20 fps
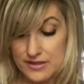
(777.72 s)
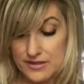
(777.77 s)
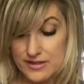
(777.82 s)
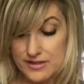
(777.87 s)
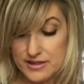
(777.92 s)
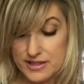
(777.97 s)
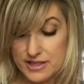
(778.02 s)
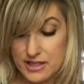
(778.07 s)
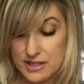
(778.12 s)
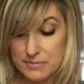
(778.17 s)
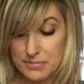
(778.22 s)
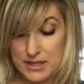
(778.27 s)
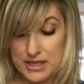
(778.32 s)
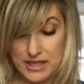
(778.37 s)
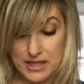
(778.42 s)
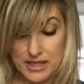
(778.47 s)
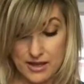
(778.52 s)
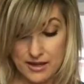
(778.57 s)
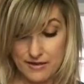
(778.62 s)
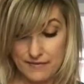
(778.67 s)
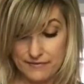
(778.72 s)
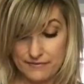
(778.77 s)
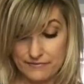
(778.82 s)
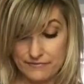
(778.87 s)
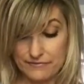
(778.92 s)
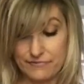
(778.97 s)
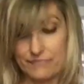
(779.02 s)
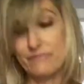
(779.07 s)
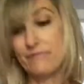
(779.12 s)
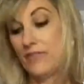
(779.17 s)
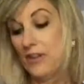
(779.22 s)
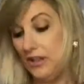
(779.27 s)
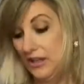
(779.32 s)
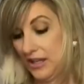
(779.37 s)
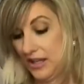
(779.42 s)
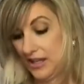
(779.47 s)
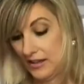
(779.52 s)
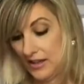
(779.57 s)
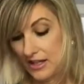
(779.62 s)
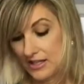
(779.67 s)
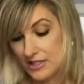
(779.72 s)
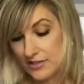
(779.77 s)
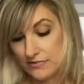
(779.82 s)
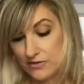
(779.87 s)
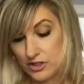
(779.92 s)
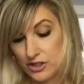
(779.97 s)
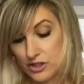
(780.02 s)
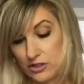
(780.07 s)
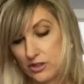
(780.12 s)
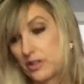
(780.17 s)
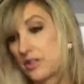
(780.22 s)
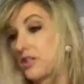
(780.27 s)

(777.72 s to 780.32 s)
It's going to be filling, that's for sure.